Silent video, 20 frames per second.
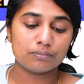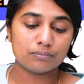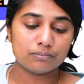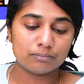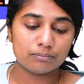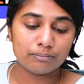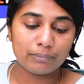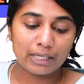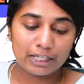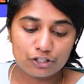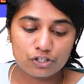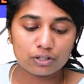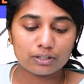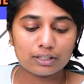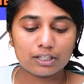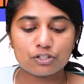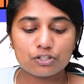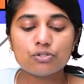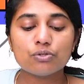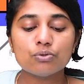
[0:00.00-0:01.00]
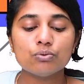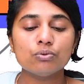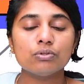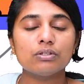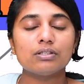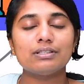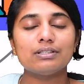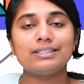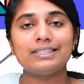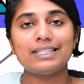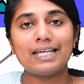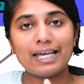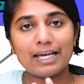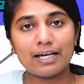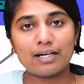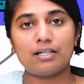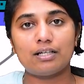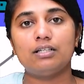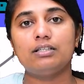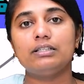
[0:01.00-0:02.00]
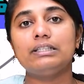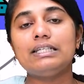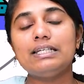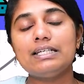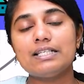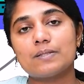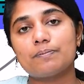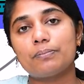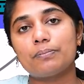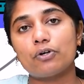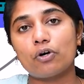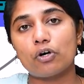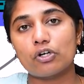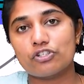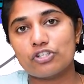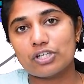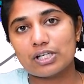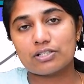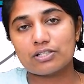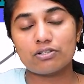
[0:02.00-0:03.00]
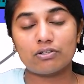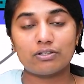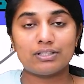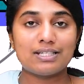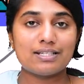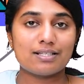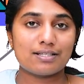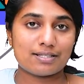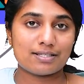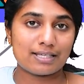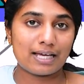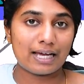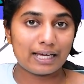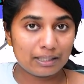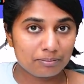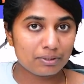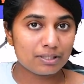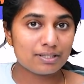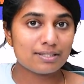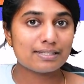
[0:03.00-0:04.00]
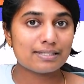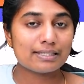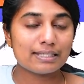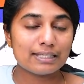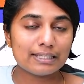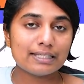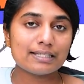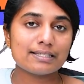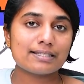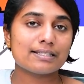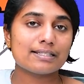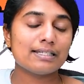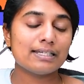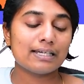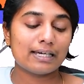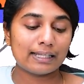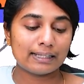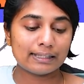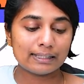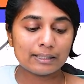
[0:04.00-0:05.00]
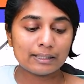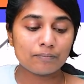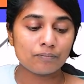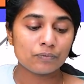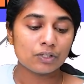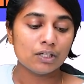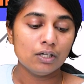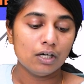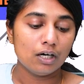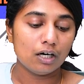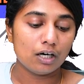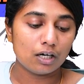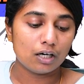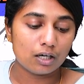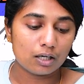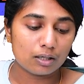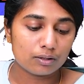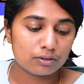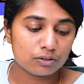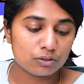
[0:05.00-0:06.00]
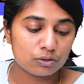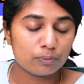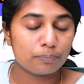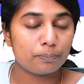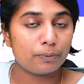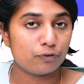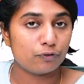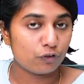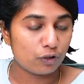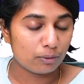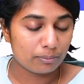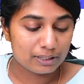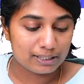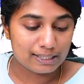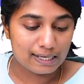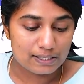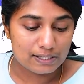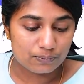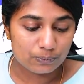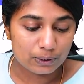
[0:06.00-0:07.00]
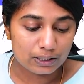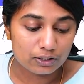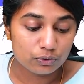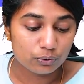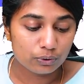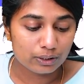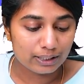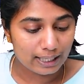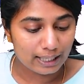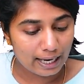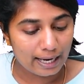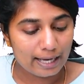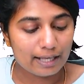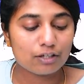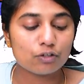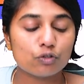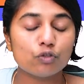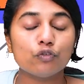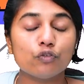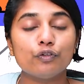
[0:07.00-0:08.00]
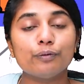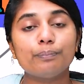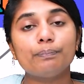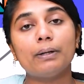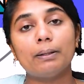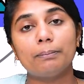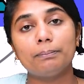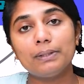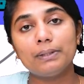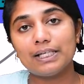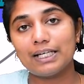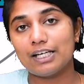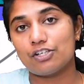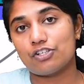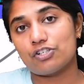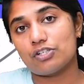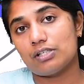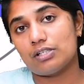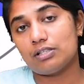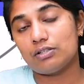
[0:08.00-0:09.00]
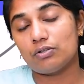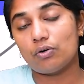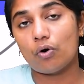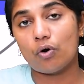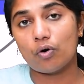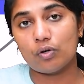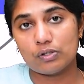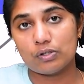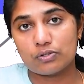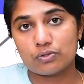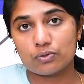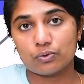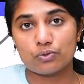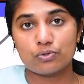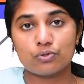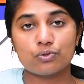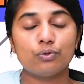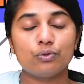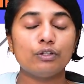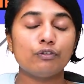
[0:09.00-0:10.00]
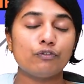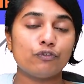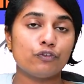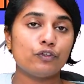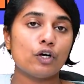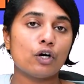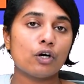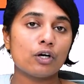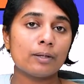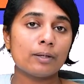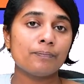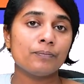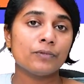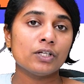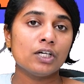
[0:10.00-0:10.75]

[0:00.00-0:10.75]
make sure that you take these projects or these assignments seriously, and then perform it as well. You can go for publication also. So if your